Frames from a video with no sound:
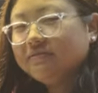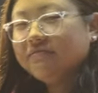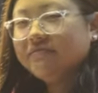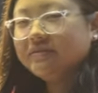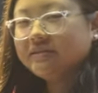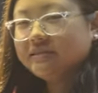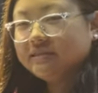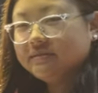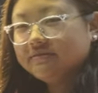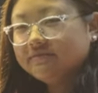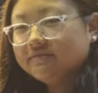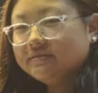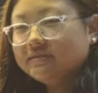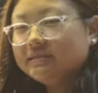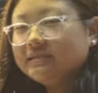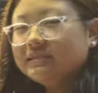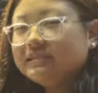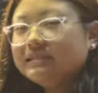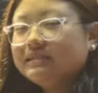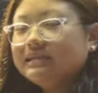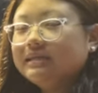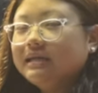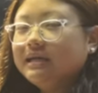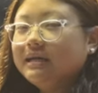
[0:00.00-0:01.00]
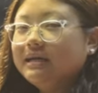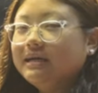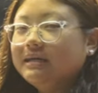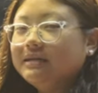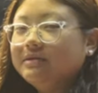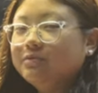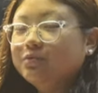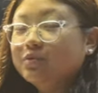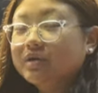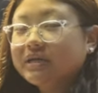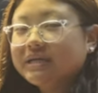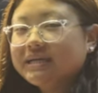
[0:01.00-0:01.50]
festivals, and
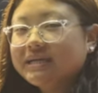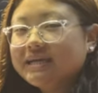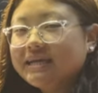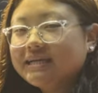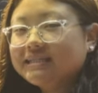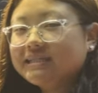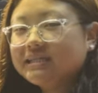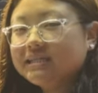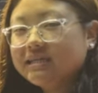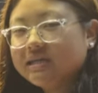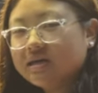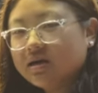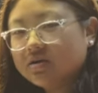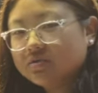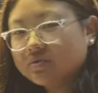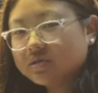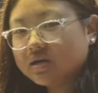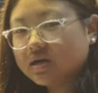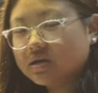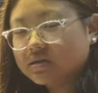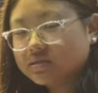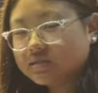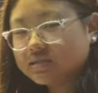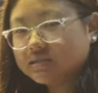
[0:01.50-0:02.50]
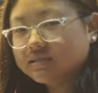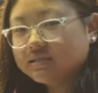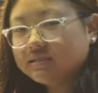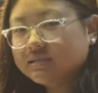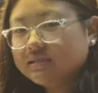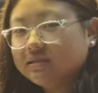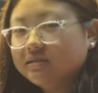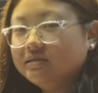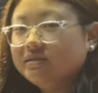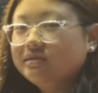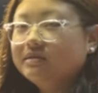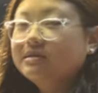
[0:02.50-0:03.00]
working as an in-house artist
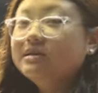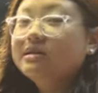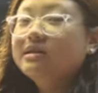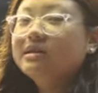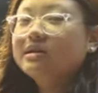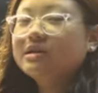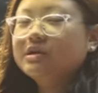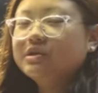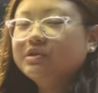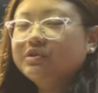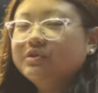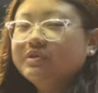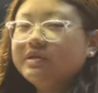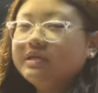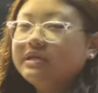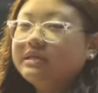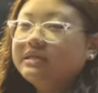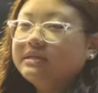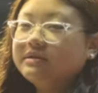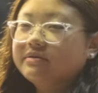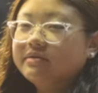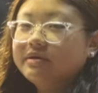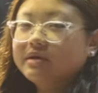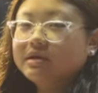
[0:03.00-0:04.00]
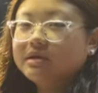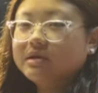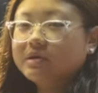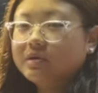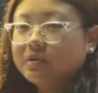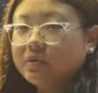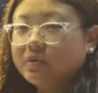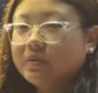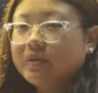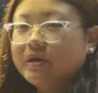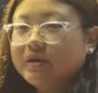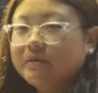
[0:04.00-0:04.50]
in country in Tarika,
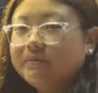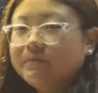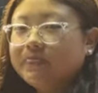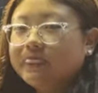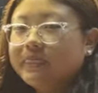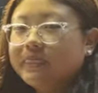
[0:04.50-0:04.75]
Goa.